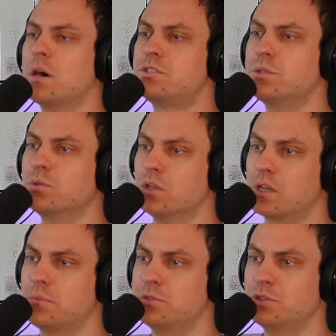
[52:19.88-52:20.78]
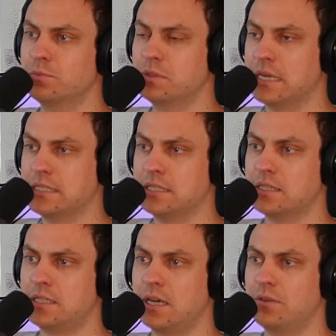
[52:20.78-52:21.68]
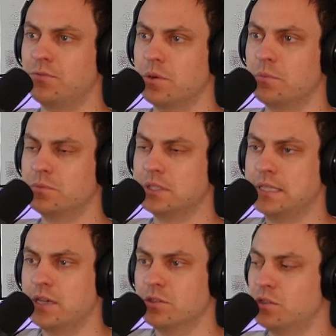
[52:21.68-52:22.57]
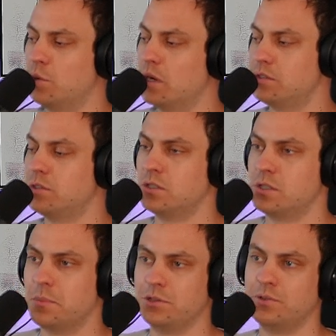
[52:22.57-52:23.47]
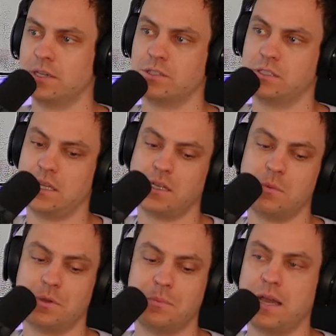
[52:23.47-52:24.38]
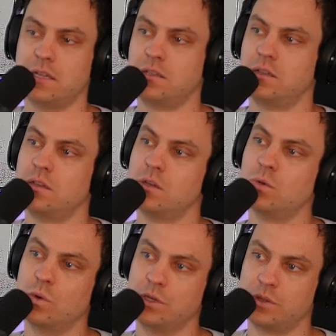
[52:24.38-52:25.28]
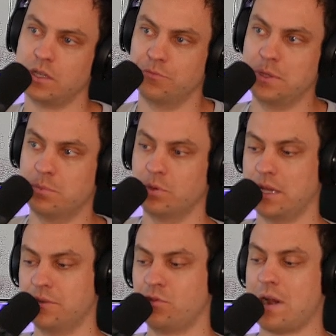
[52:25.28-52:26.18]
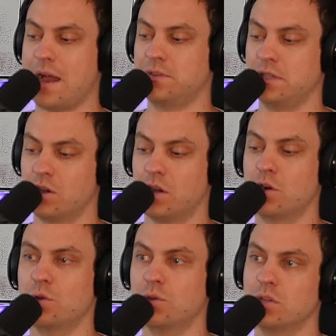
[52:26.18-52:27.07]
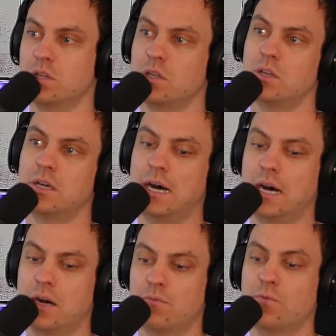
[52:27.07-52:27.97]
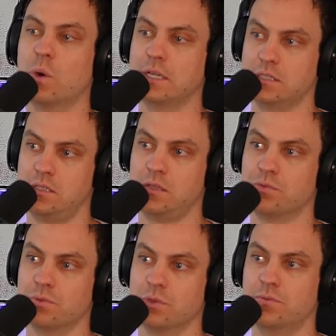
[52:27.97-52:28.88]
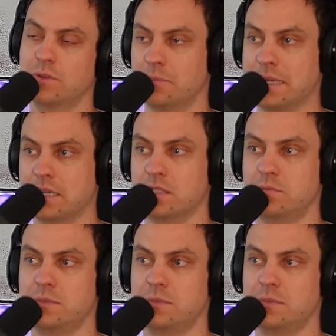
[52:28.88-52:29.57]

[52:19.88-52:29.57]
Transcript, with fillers: else do you look up to besides aside from the Daniels? Who else are some of the directors that come to mind when you think of people that have crafted their own uh, voice through filmmaking